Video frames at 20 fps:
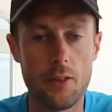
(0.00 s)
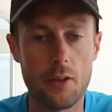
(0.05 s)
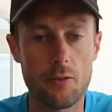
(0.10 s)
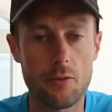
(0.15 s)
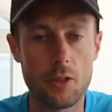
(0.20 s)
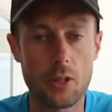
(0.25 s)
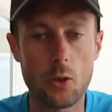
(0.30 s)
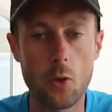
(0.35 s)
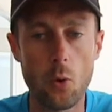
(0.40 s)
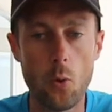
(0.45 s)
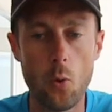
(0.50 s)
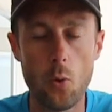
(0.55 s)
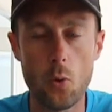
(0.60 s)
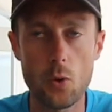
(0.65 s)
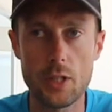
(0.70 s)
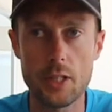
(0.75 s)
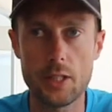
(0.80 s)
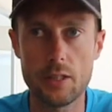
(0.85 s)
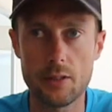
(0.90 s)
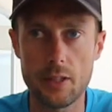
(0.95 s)
are
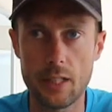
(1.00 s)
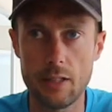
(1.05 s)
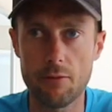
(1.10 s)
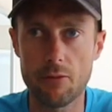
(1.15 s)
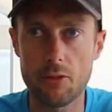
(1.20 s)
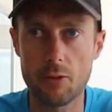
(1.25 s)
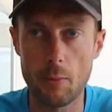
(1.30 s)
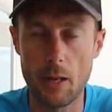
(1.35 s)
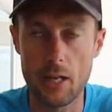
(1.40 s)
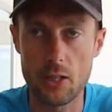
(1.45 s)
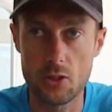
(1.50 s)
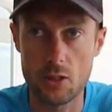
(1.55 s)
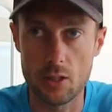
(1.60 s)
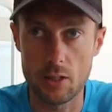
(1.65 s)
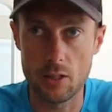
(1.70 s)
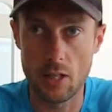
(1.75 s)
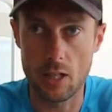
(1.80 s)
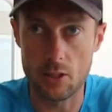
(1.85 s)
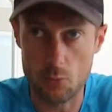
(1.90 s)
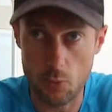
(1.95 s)
recording the
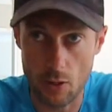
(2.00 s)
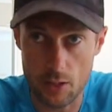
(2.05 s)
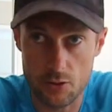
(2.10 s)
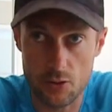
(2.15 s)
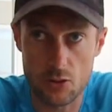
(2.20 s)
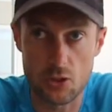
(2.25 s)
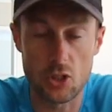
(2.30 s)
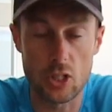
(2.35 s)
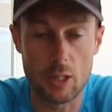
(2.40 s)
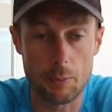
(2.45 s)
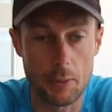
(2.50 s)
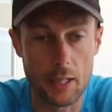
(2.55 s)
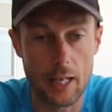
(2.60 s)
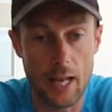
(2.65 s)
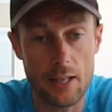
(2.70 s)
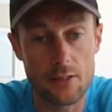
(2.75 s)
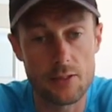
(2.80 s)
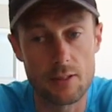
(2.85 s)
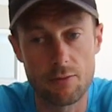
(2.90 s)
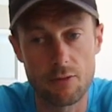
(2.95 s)
information as well as the
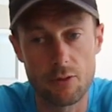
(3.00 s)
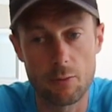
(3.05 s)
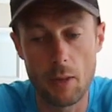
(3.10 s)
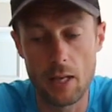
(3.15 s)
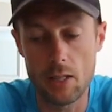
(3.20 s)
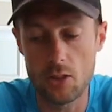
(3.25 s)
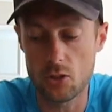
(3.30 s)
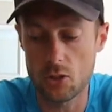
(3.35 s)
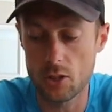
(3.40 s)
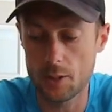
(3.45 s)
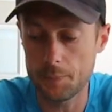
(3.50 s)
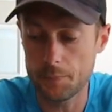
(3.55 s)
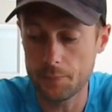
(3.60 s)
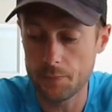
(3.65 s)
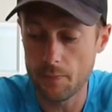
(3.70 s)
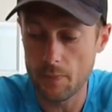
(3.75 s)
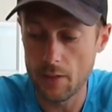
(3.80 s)
GPS information,